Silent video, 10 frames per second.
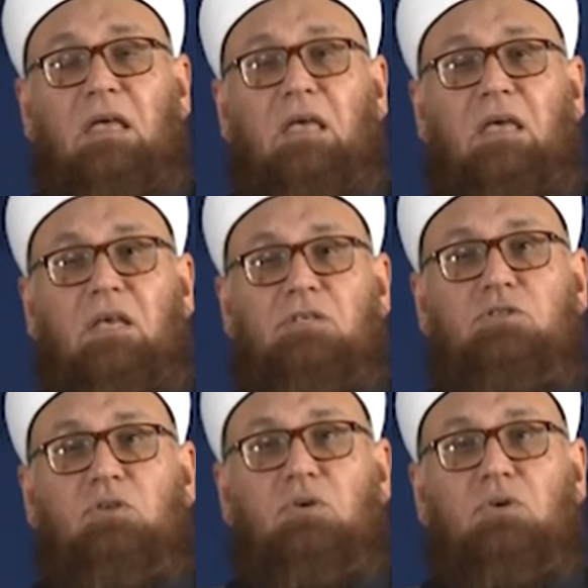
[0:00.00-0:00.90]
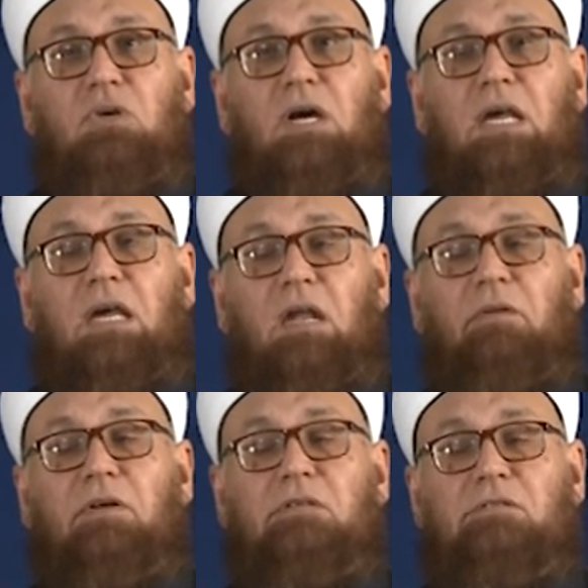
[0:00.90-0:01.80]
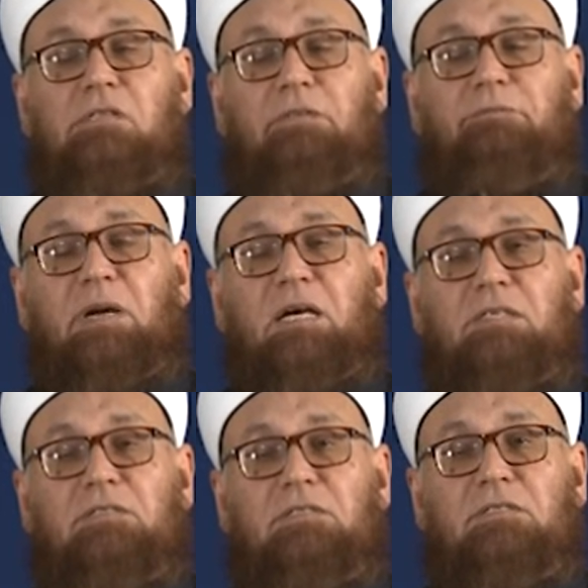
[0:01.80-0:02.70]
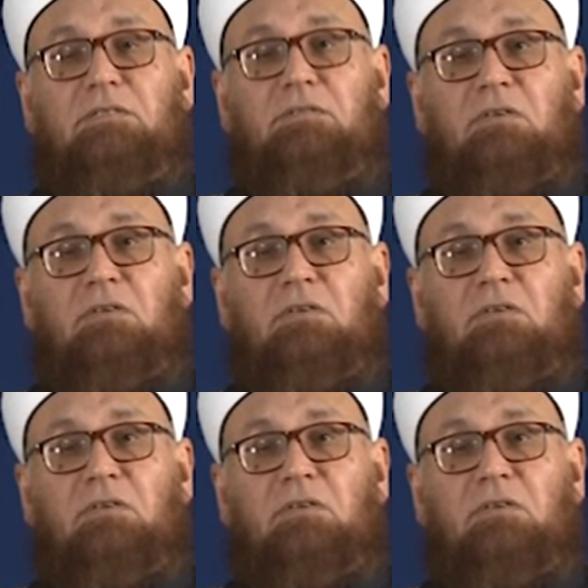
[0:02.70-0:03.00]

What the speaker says: he saw a caravans of Meccans